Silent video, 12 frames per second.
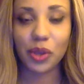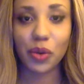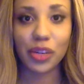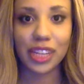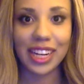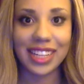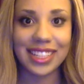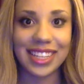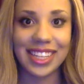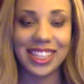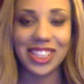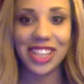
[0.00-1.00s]

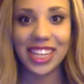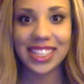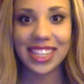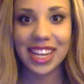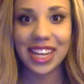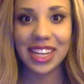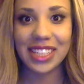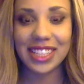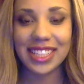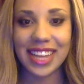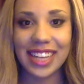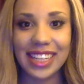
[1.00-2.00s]
organizing an agenda,
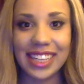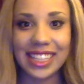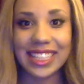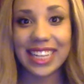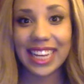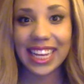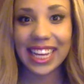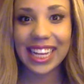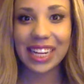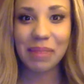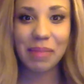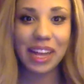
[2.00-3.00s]
designing a ticket
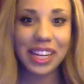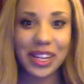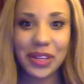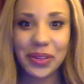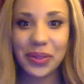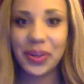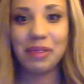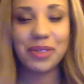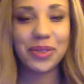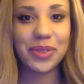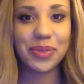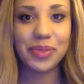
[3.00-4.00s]
and a menu.
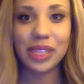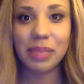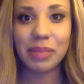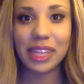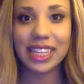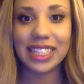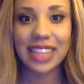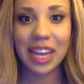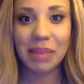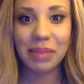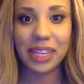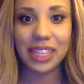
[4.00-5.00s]
So it was a really big
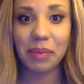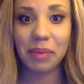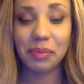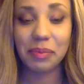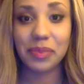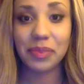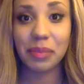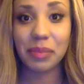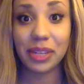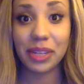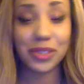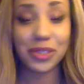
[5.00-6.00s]
assignment.
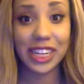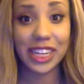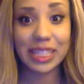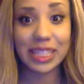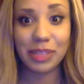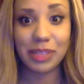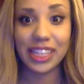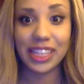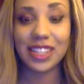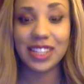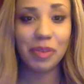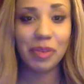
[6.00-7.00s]
But it was a great
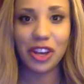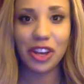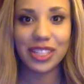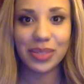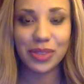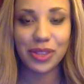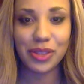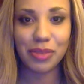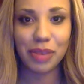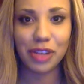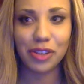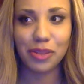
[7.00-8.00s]
experience. I'll be honest with you,
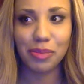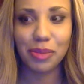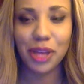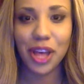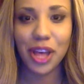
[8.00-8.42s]
my group,